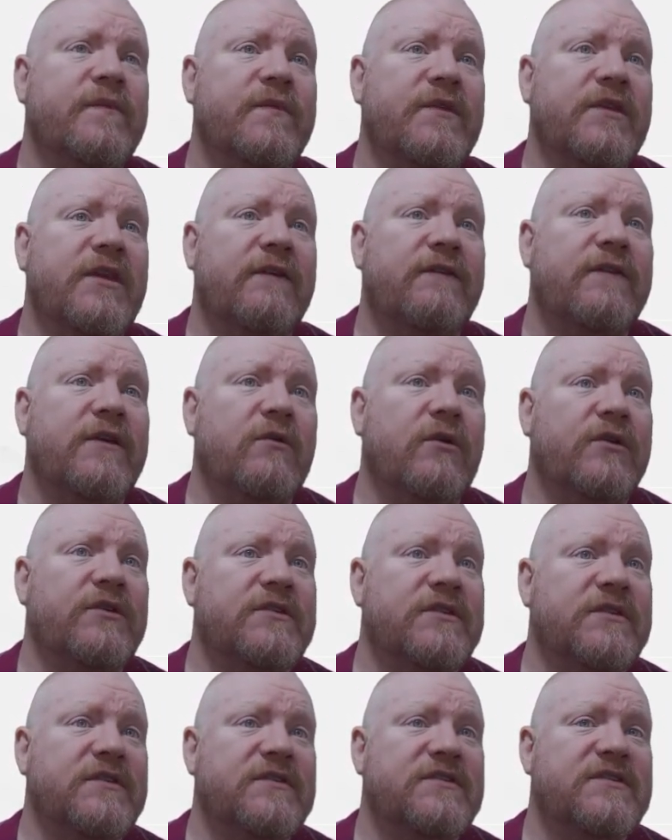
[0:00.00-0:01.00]
if you want
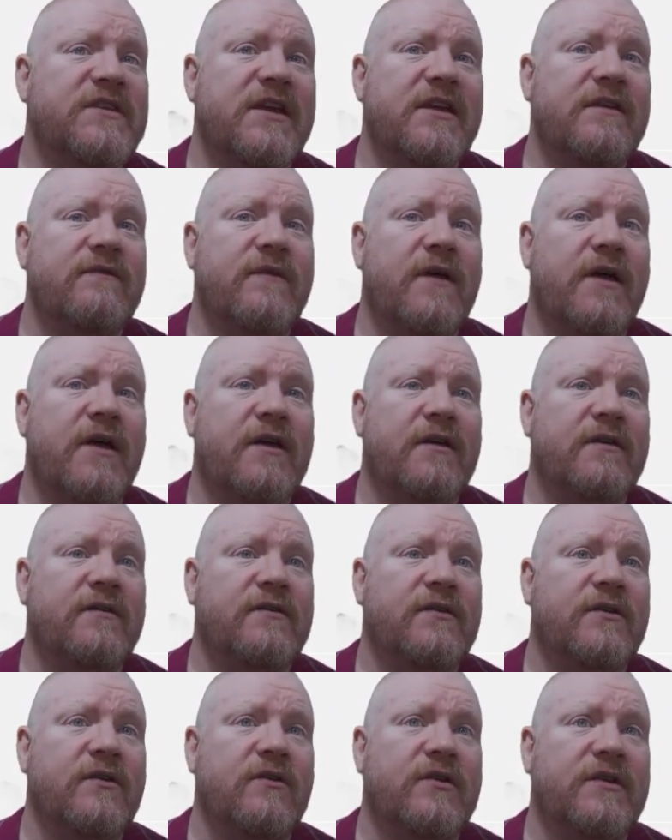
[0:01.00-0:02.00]
to save,
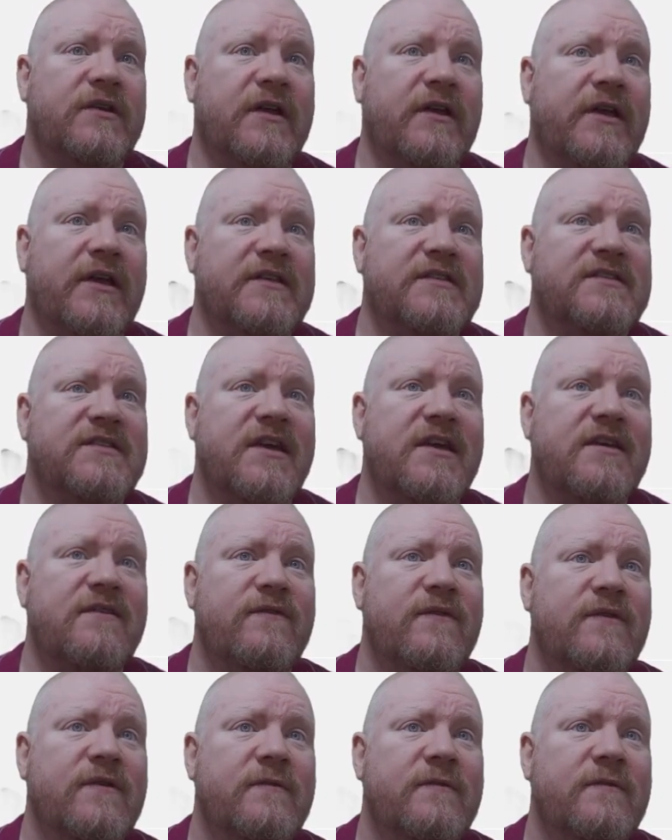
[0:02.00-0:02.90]
you can now hit save.